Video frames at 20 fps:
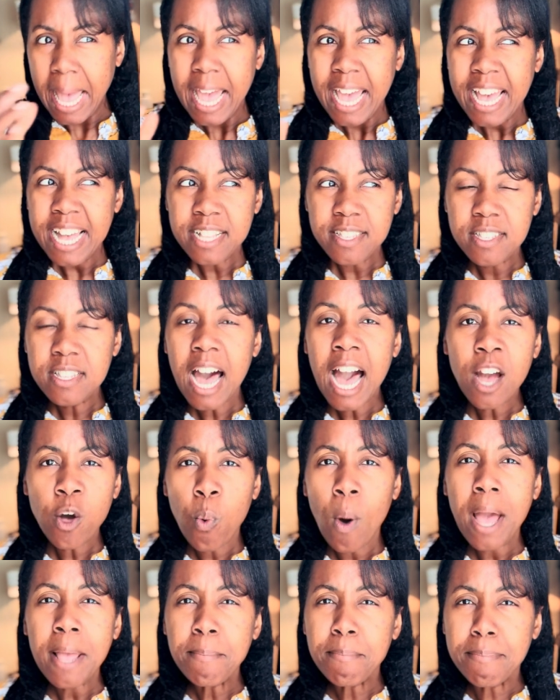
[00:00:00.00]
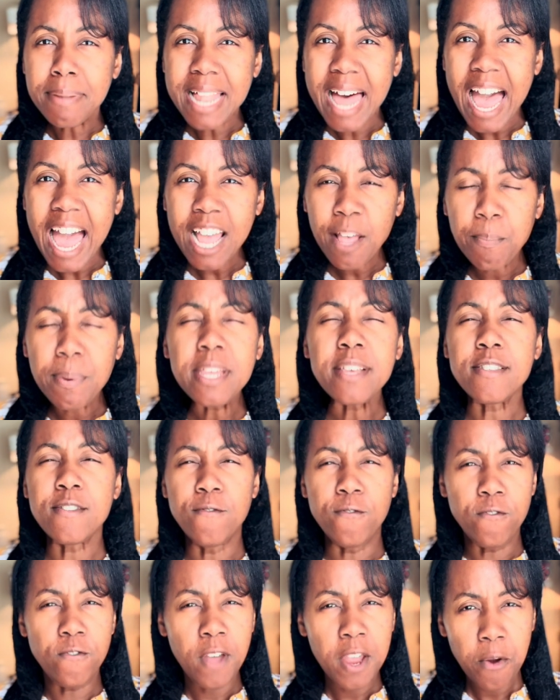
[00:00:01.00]
it's not quite black, but it's
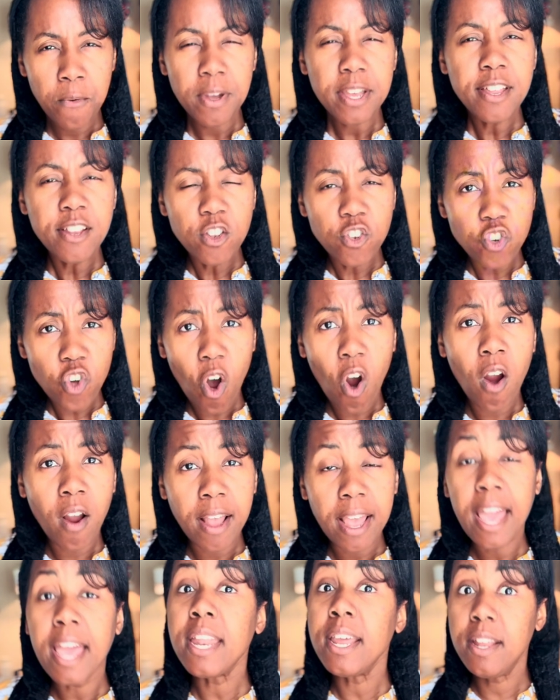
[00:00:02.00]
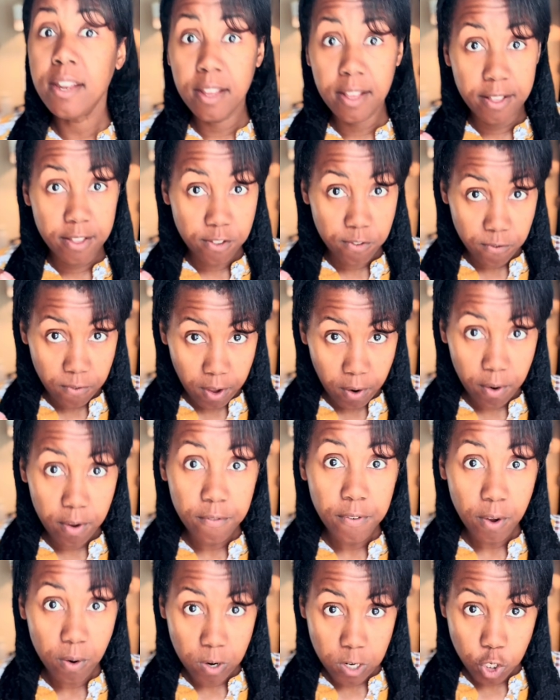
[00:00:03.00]
very dark and it is very,
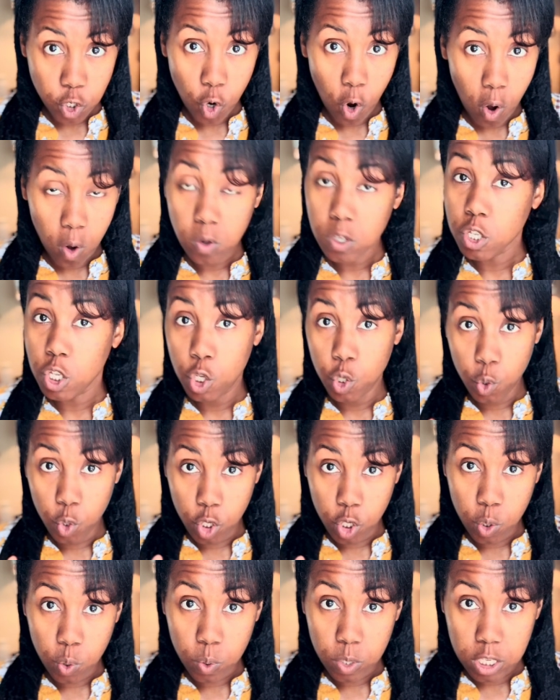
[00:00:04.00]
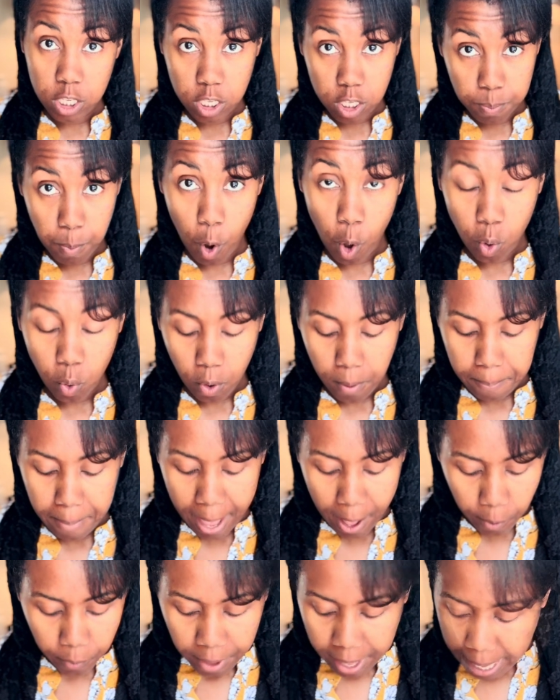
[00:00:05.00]
very strong. So you use a smaller
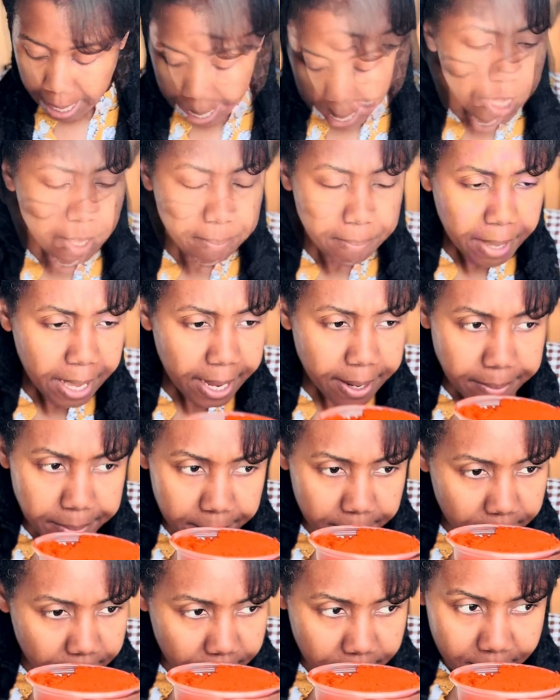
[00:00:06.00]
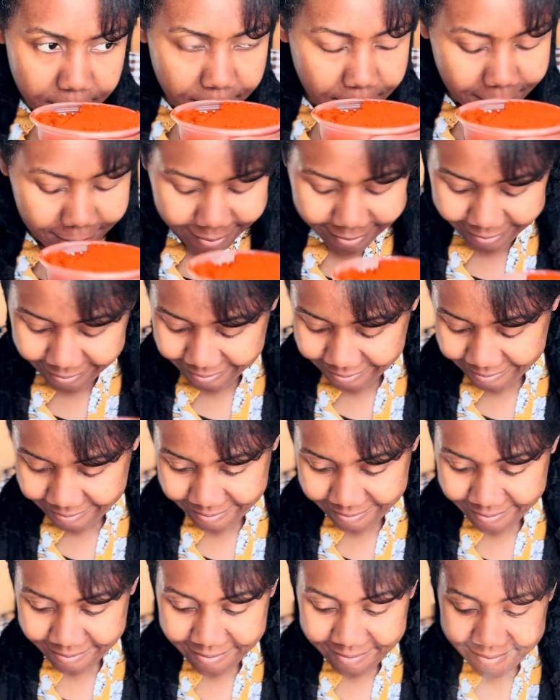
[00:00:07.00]
amount. But
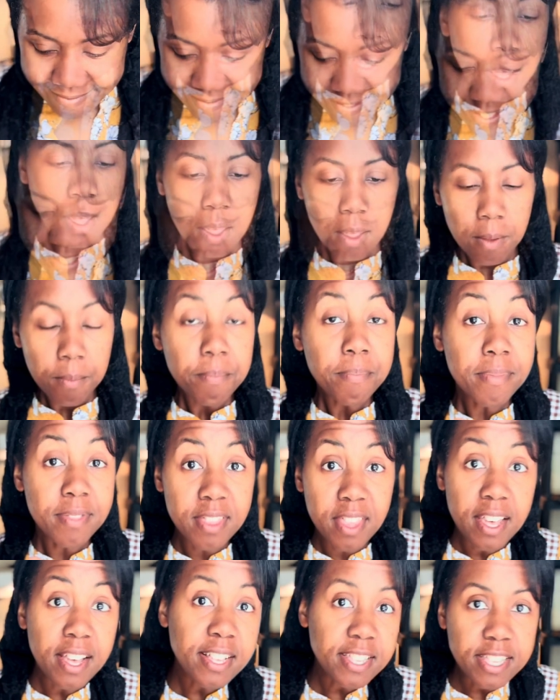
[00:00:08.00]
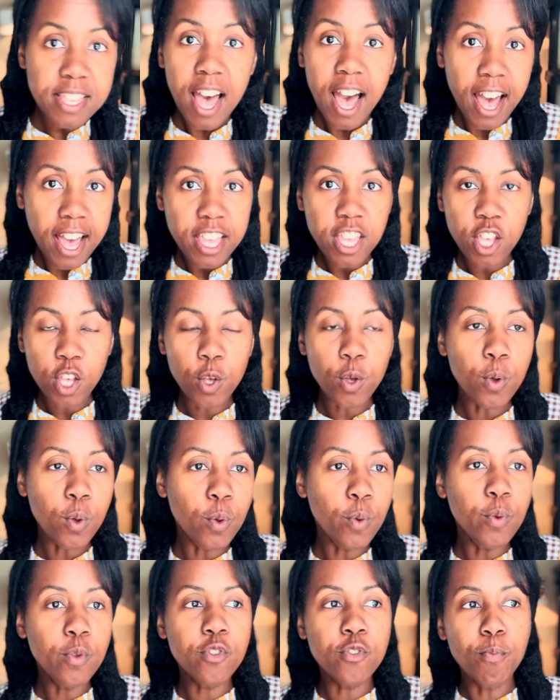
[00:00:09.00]
this I
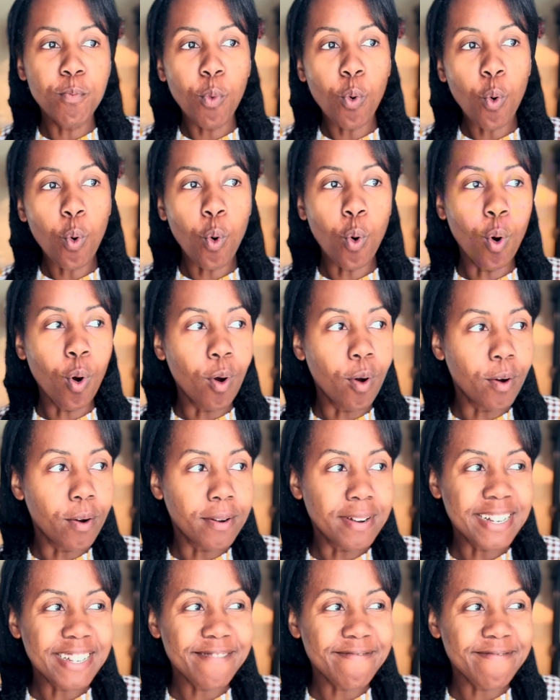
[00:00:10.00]
use more